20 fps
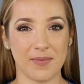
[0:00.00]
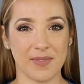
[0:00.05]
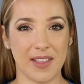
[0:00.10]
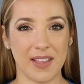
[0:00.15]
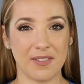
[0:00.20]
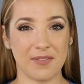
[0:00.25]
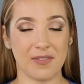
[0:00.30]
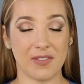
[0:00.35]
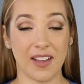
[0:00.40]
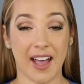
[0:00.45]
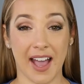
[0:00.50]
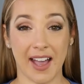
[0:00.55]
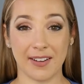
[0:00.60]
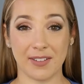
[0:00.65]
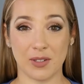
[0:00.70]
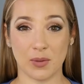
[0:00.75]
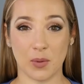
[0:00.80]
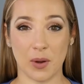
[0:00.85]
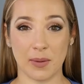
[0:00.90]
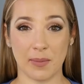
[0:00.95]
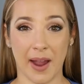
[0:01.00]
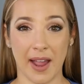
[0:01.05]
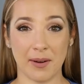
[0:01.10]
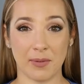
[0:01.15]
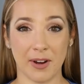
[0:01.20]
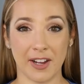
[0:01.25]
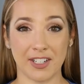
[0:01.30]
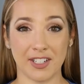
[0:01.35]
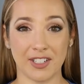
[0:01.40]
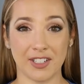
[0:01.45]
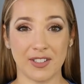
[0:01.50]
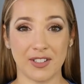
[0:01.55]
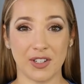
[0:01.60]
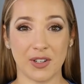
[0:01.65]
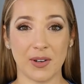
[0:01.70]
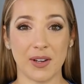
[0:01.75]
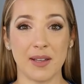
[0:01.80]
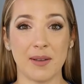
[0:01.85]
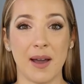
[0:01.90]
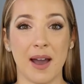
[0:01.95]
then flags when vibrations
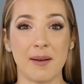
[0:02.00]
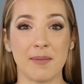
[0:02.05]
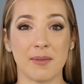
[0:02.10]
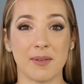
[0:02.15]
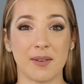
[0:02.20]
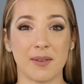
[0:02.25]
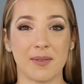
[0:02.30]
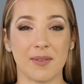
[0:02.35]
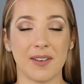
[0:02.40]
creep up,